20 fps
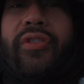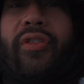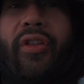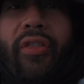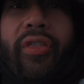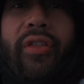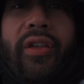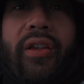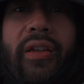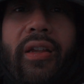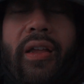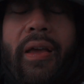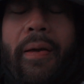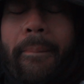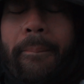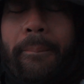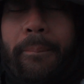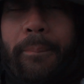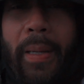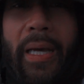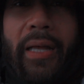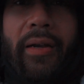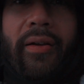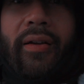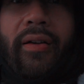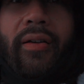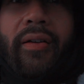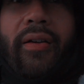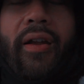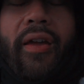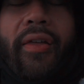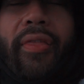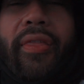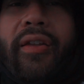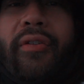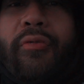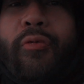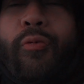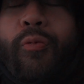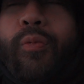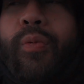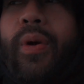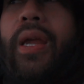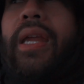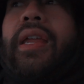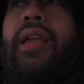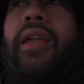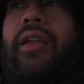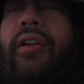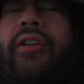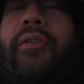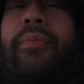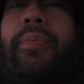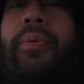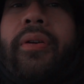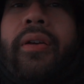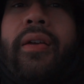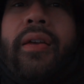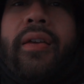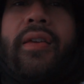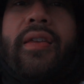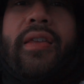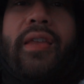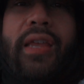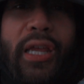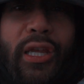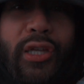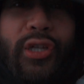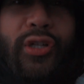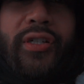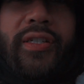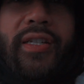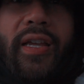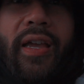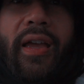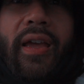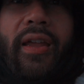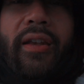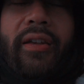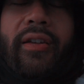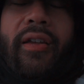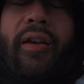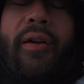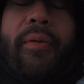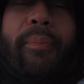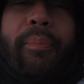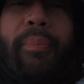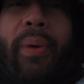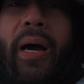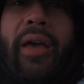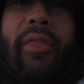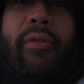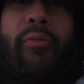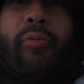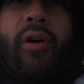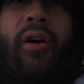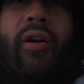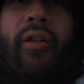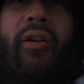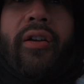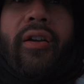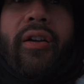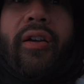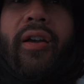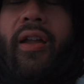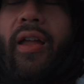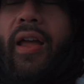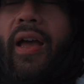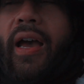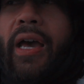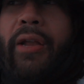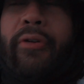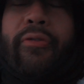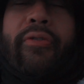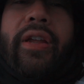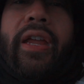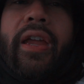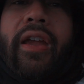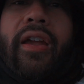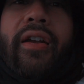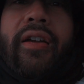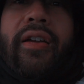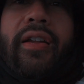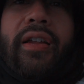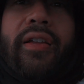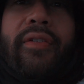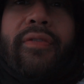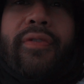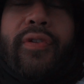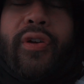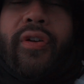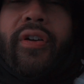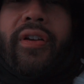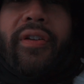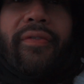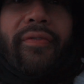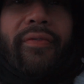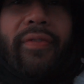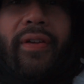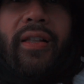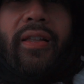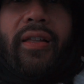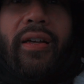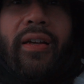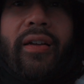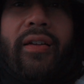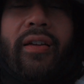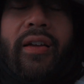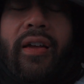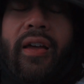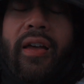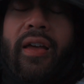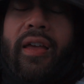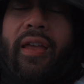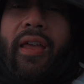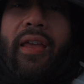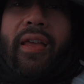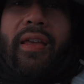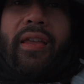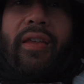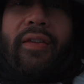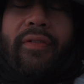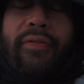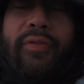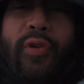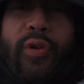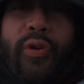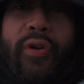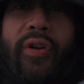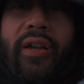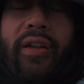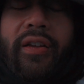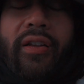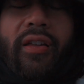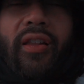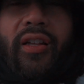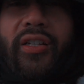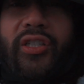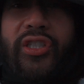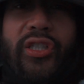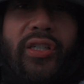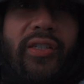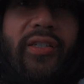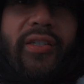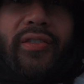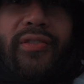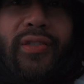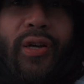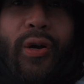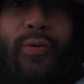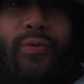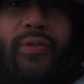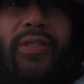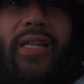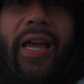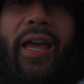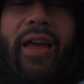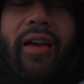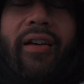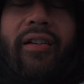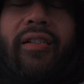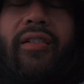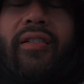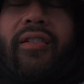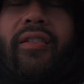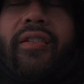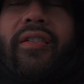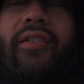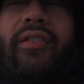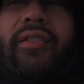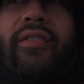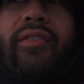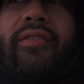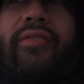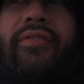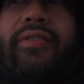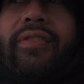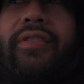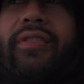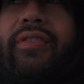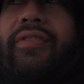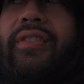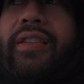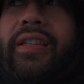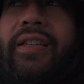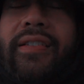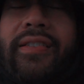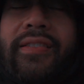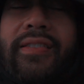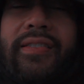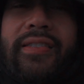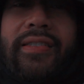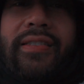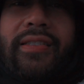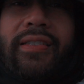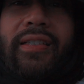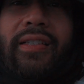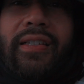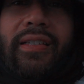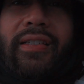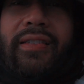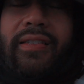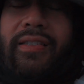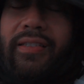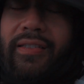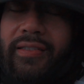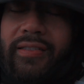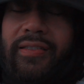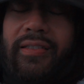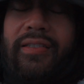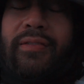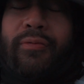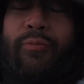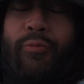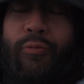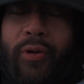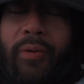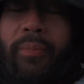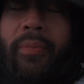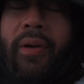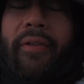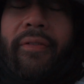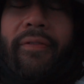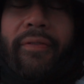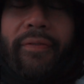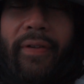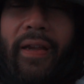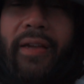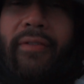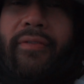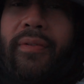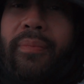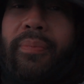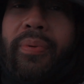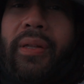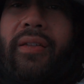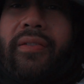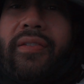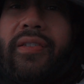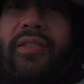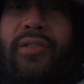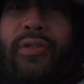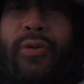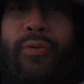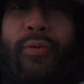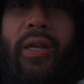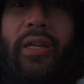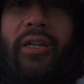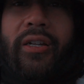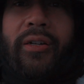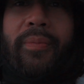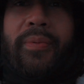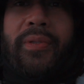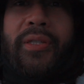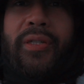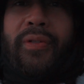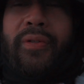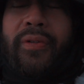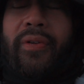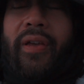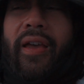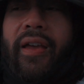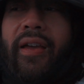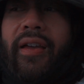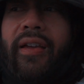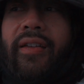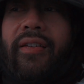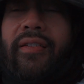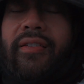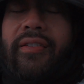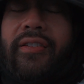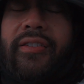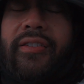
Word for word: nothing better than waking up in your tent by the water. I don't care if you're in a villa, if you're in a luxurious hotel. This this is one of my favorite places to wake up to and